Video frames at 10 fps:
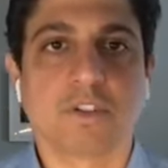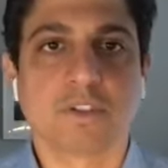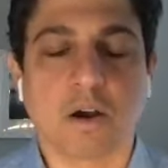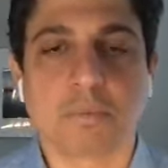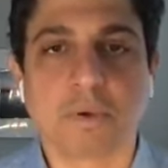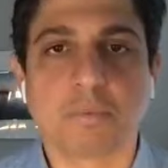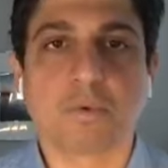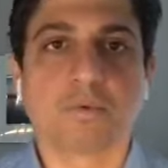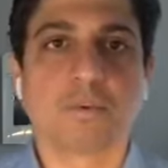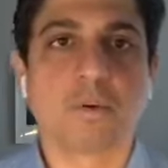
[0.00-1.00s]
just help
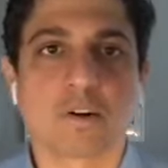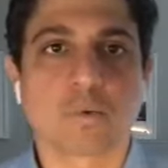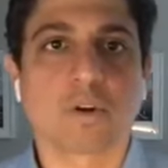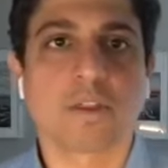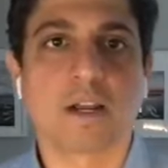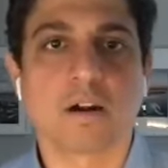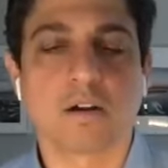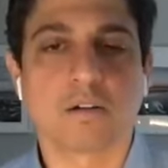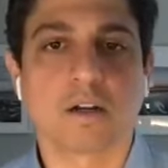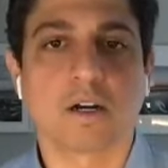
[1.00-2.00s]
people no matter where they
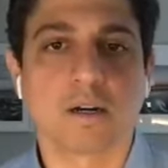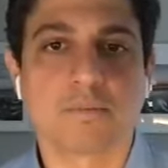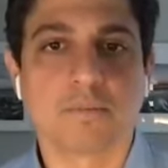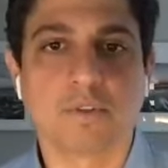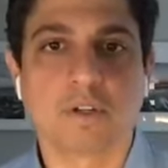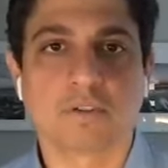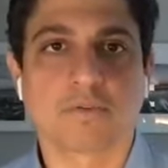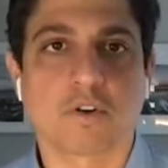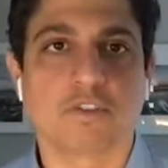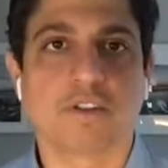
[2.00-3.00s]
are, as
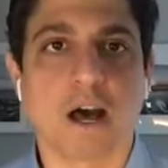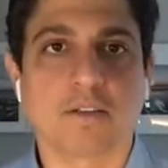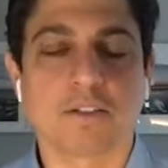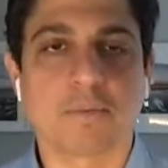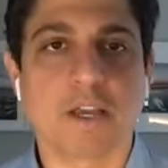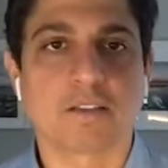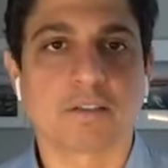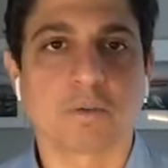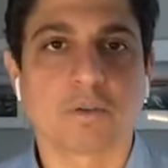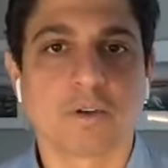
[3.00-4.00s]
far as knowledge
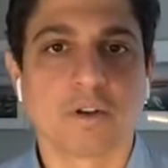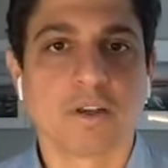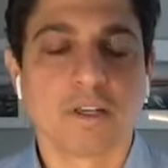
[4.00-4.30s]
base or,